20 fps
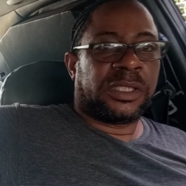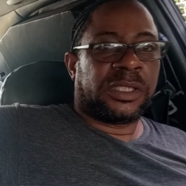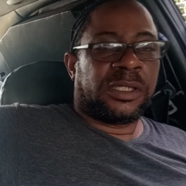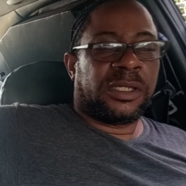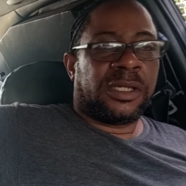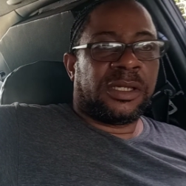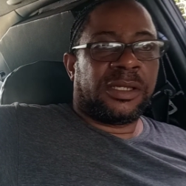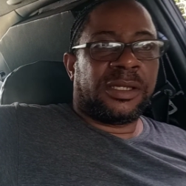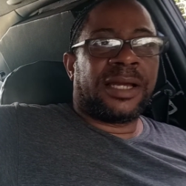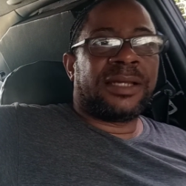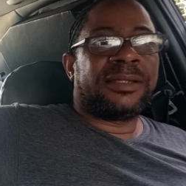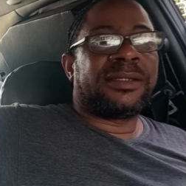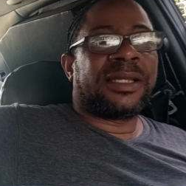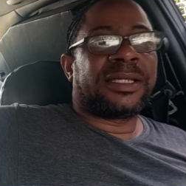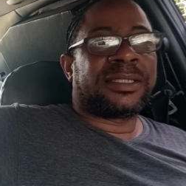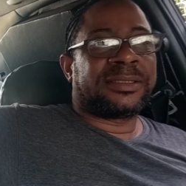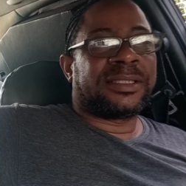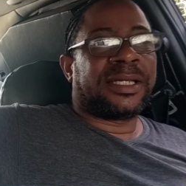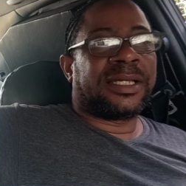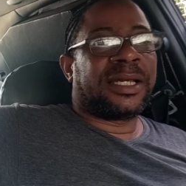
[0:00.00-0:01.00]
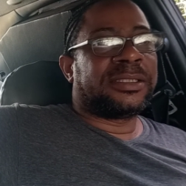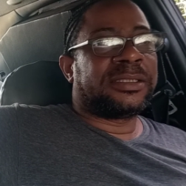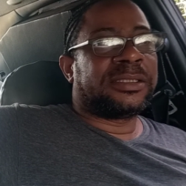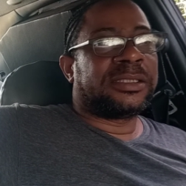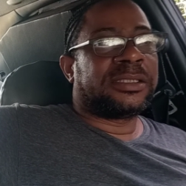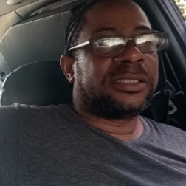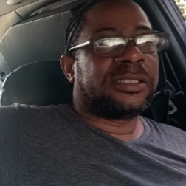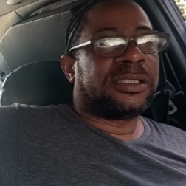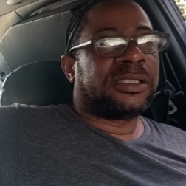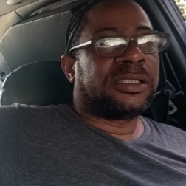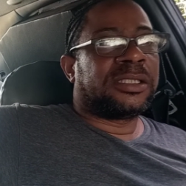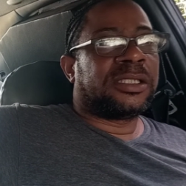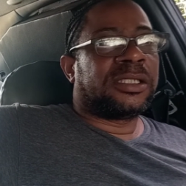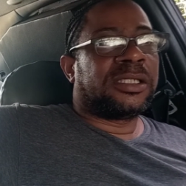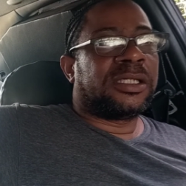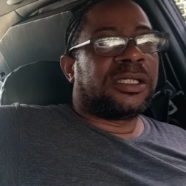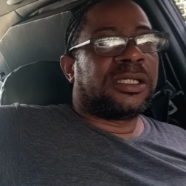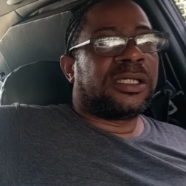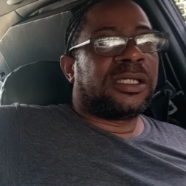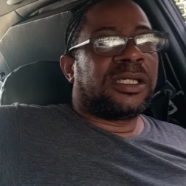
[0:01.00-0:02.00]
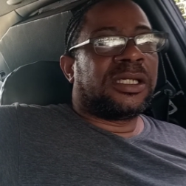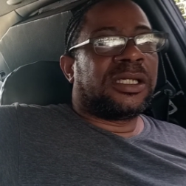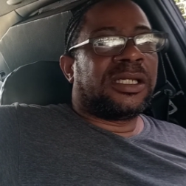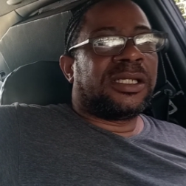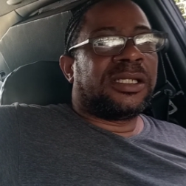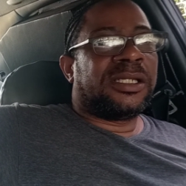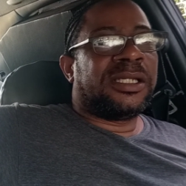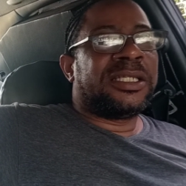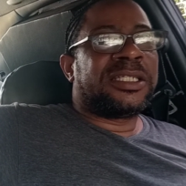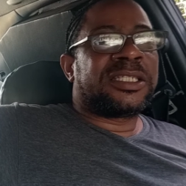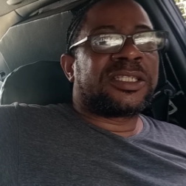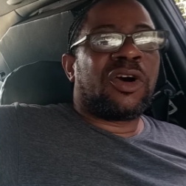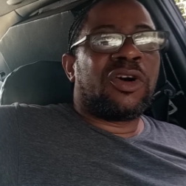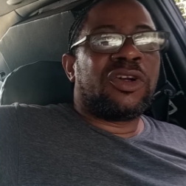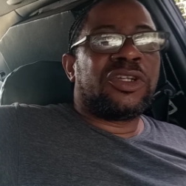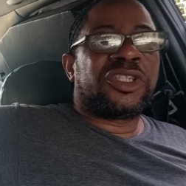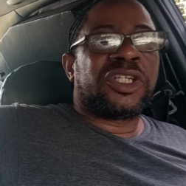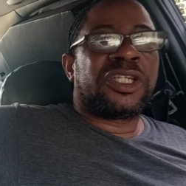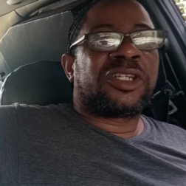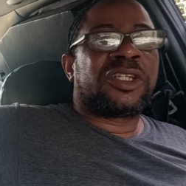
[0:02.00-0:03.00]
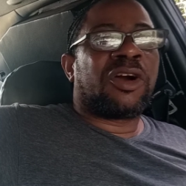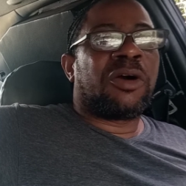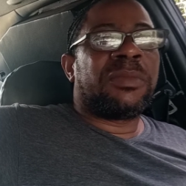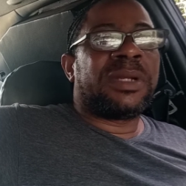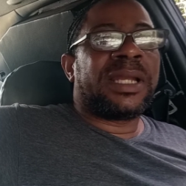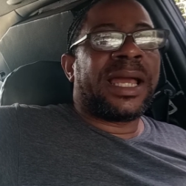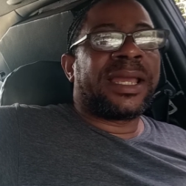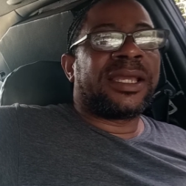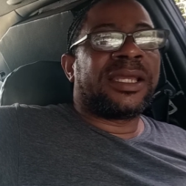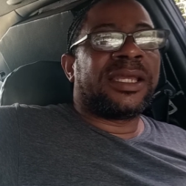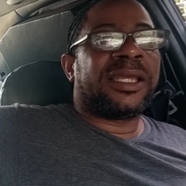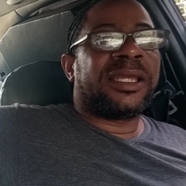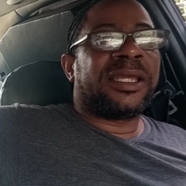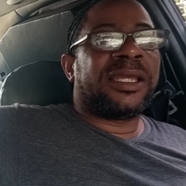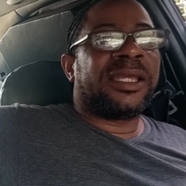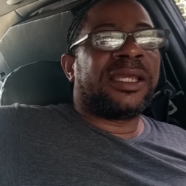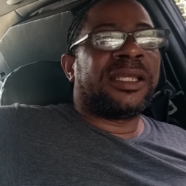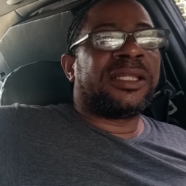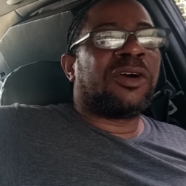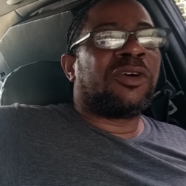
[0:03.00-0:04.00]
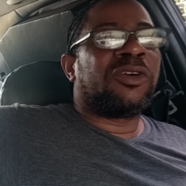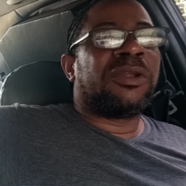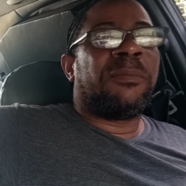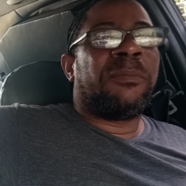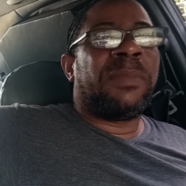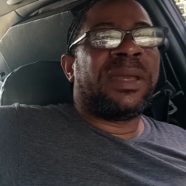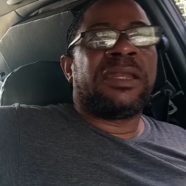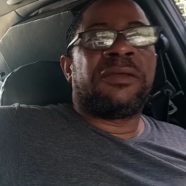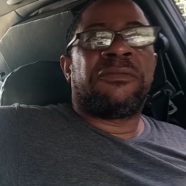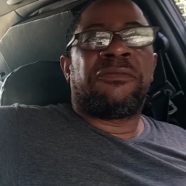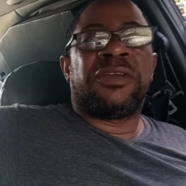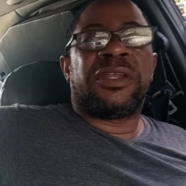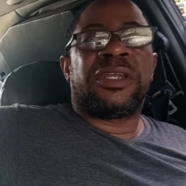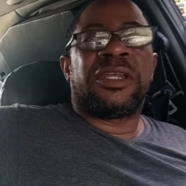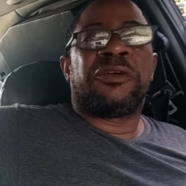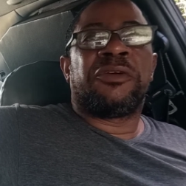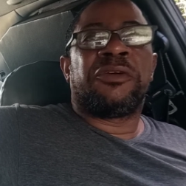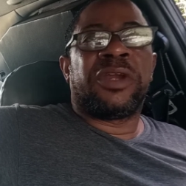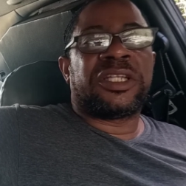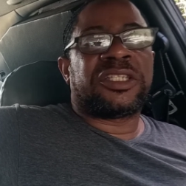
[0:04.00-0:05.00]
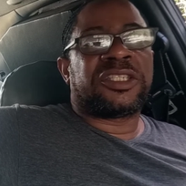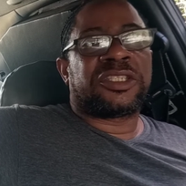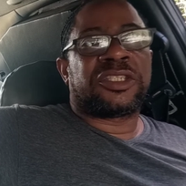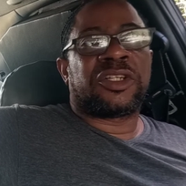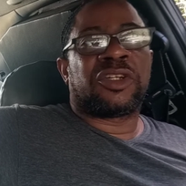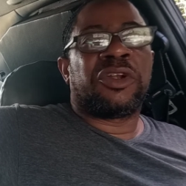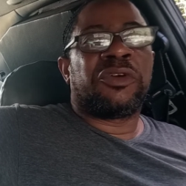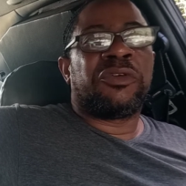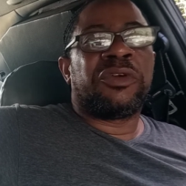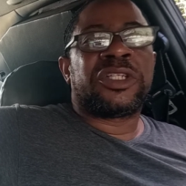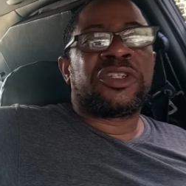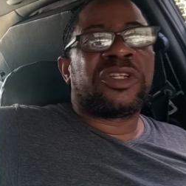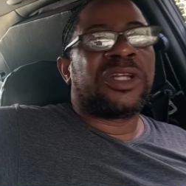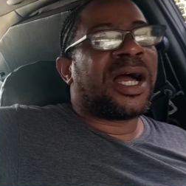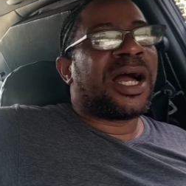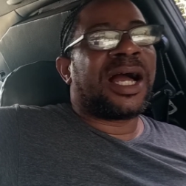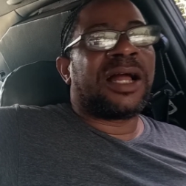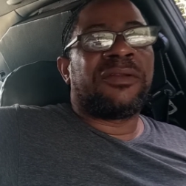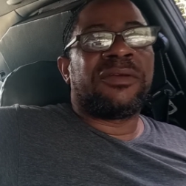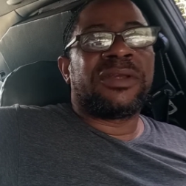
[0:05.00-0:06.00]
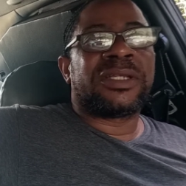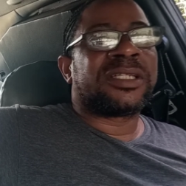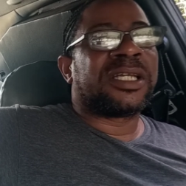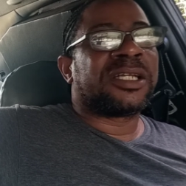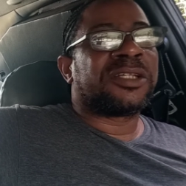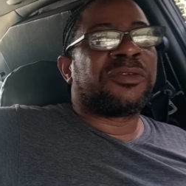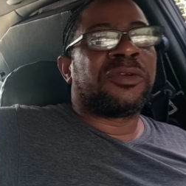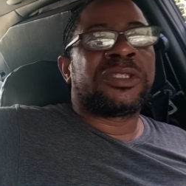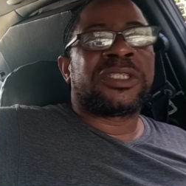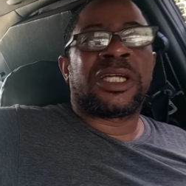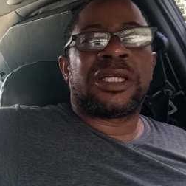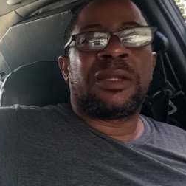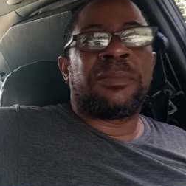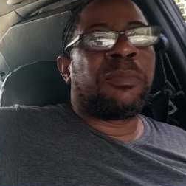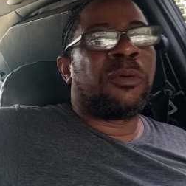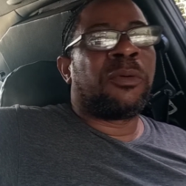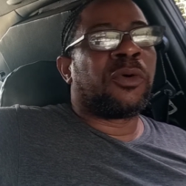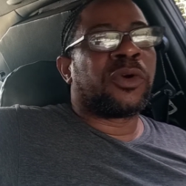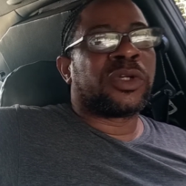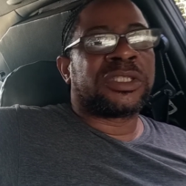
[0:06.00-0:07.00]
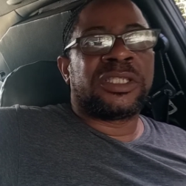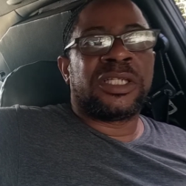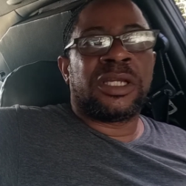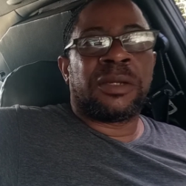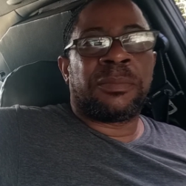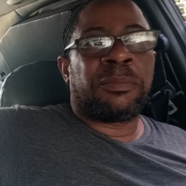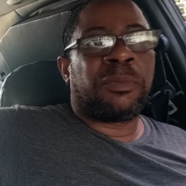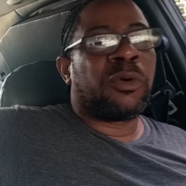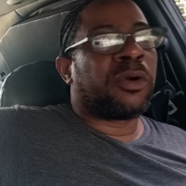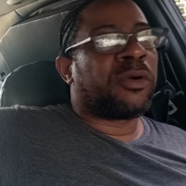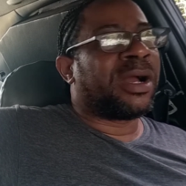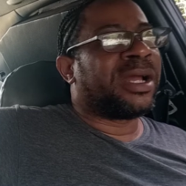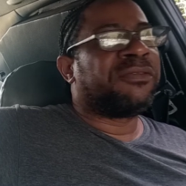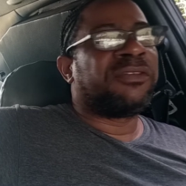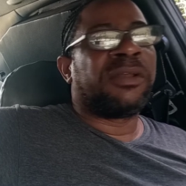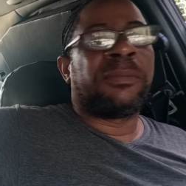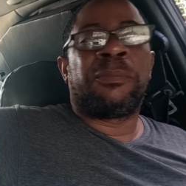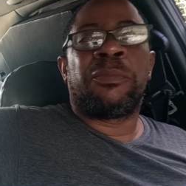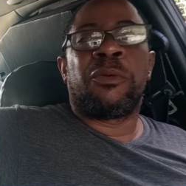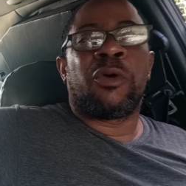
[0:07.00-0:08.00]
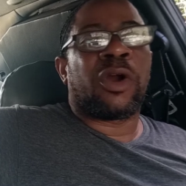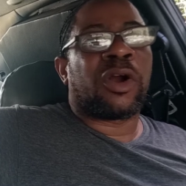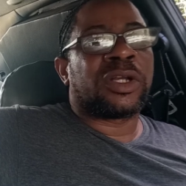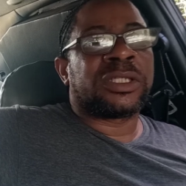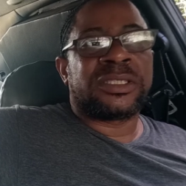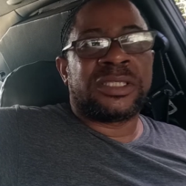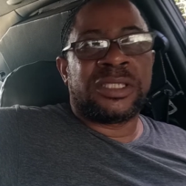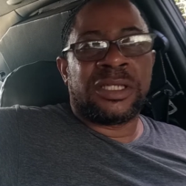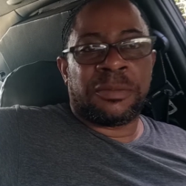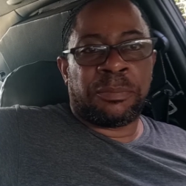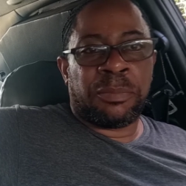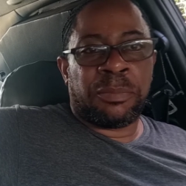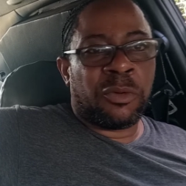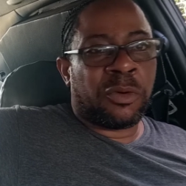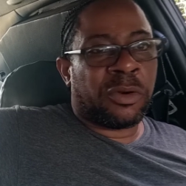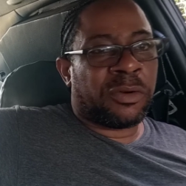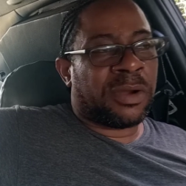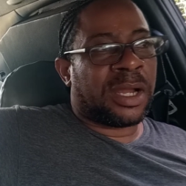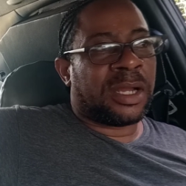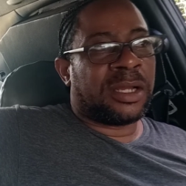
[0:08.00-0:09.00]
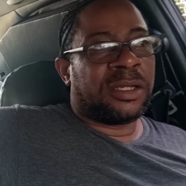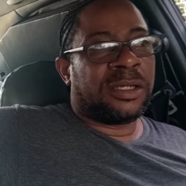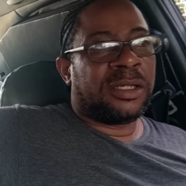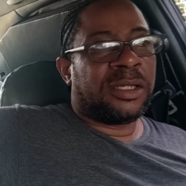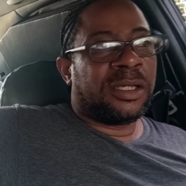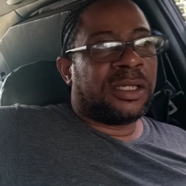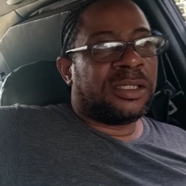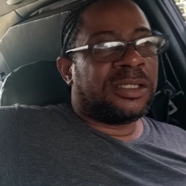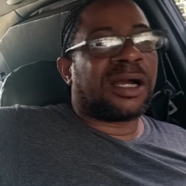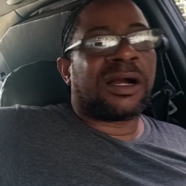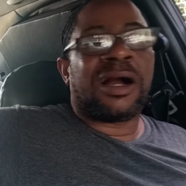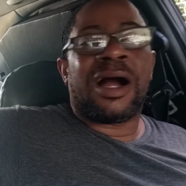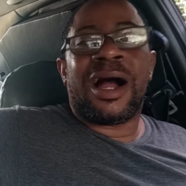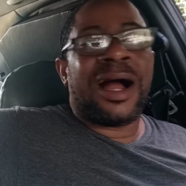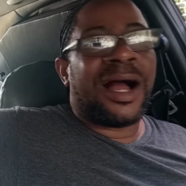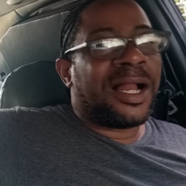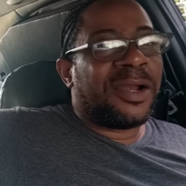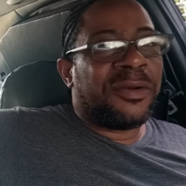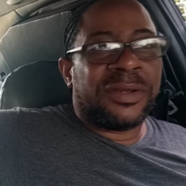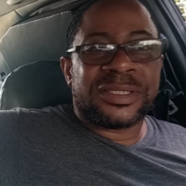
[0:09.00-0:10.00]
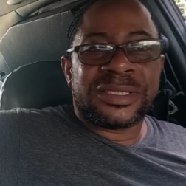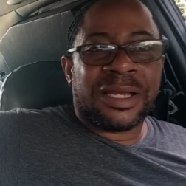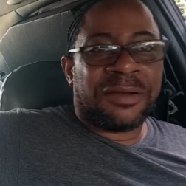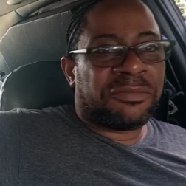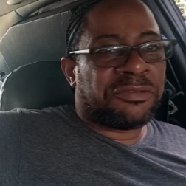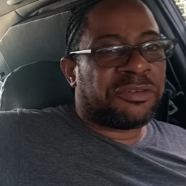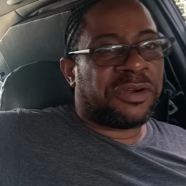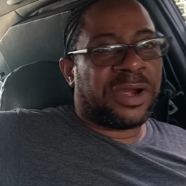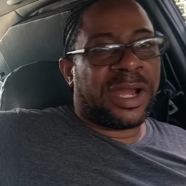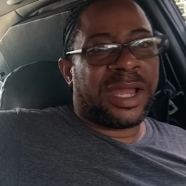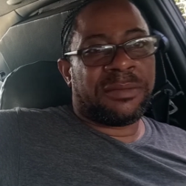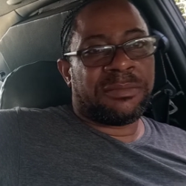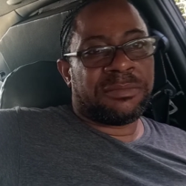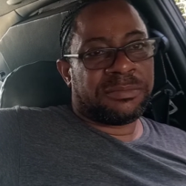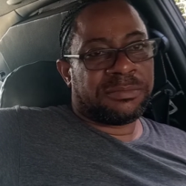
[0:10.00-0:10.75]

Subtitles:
You understand? This country come like it only benefit the rich, so the rich will always get rich and the poor stay poorer. And if the poor are going to stay poorer, you're going to always have crime.